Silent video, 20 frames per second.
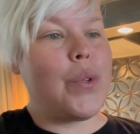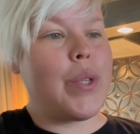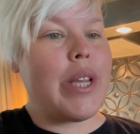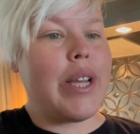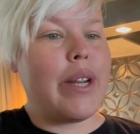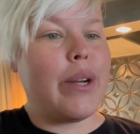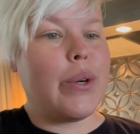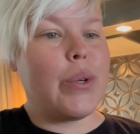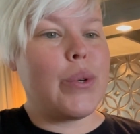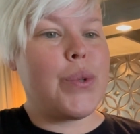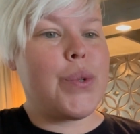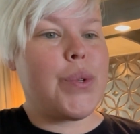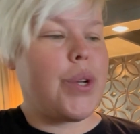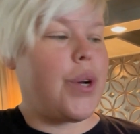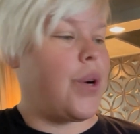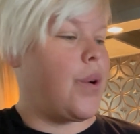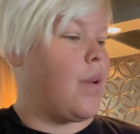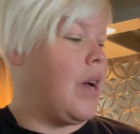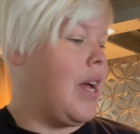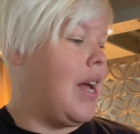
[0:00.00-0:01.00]
here,
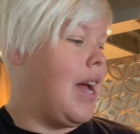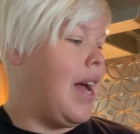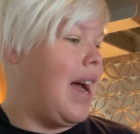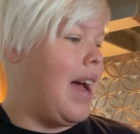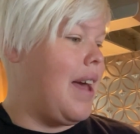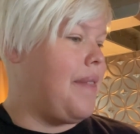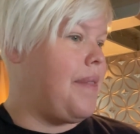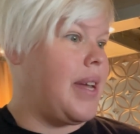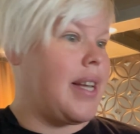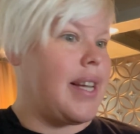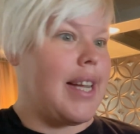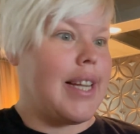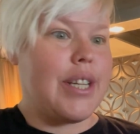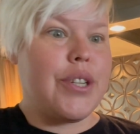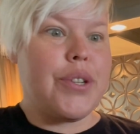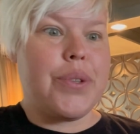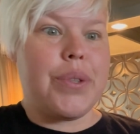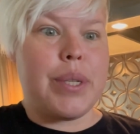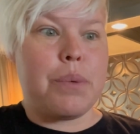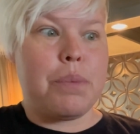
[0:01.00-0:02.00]
so I think I can
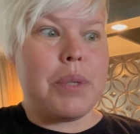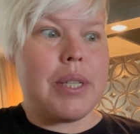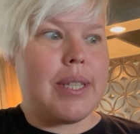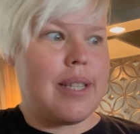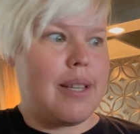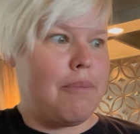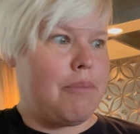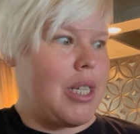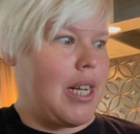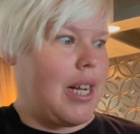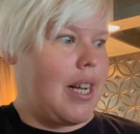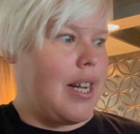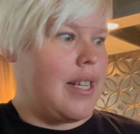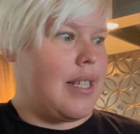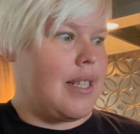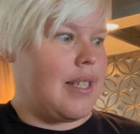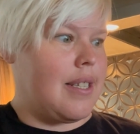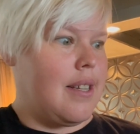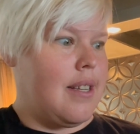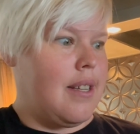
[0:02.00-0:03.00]
do this with zip
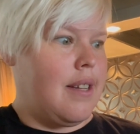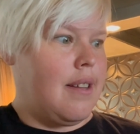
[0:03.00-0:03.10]
ties.